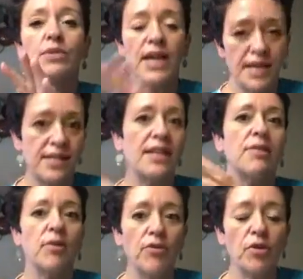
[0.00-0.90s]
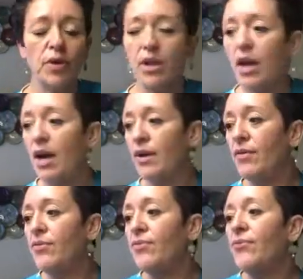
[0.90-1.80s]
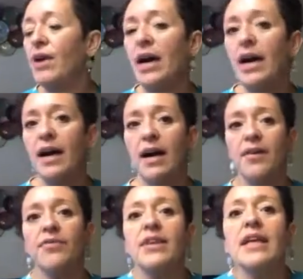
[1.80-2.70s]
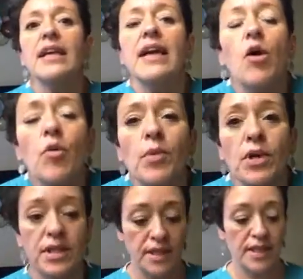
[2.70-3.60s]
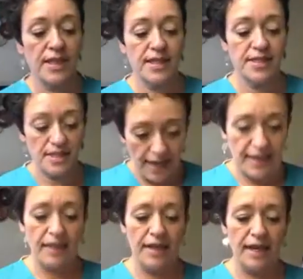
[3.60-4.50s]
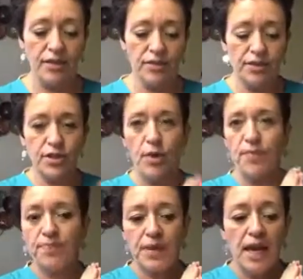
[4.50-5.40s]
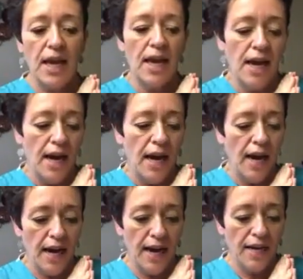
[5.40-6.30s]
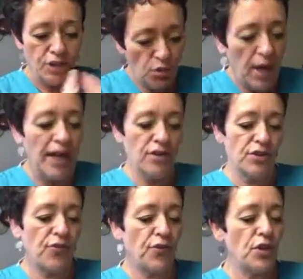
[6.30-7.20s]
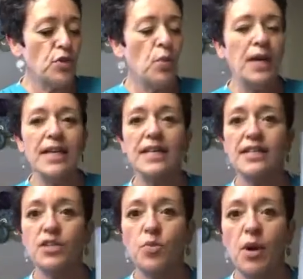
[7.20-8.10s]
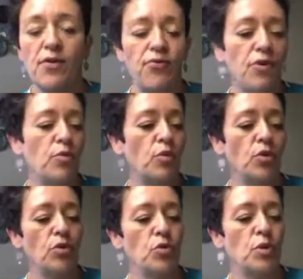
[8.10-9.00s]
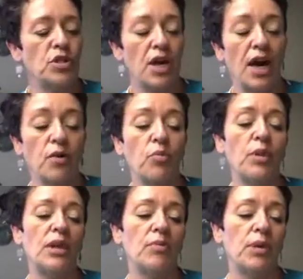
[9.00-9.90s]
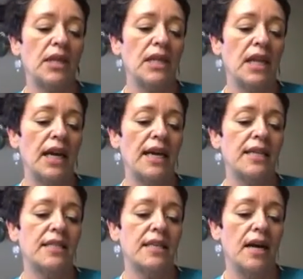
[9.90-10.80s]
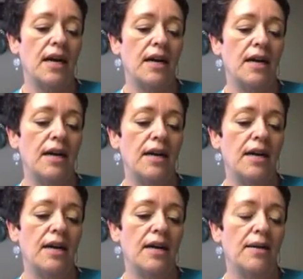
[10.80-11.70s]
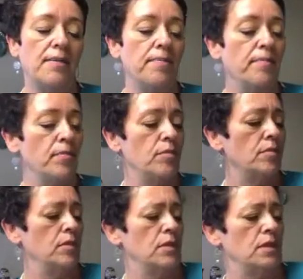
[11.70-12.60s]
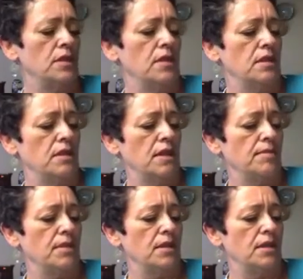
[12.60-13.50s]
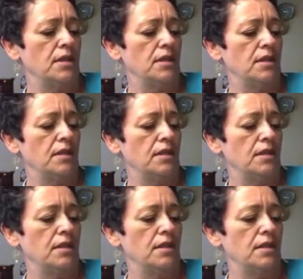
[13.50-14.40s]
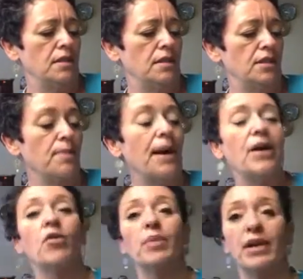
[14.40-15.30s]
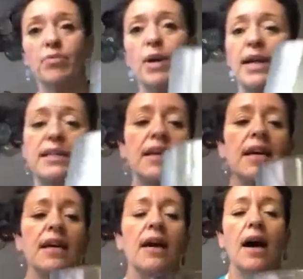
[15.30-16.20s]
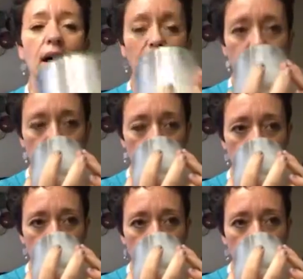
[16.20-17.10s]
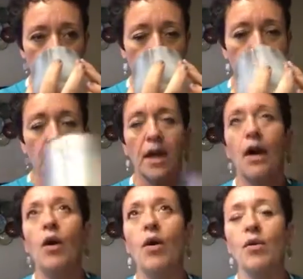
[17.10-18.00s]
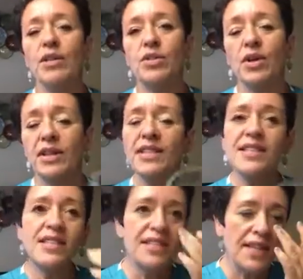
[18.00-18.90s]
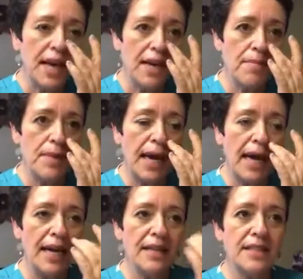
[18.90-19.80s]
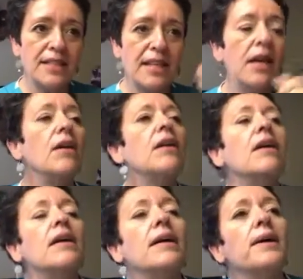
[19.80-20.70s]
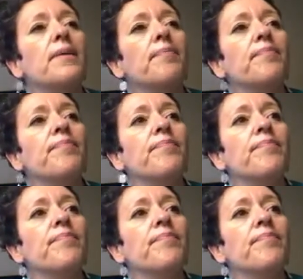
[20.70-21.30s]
testing and reviewing a lot of the Homeworks Slacken candles. So. Two candles. The first one is this one from Root, which I really liked. Where isn't the name on it? Tobacco Wreath, right. Oh, it's good. This is the same as vanilla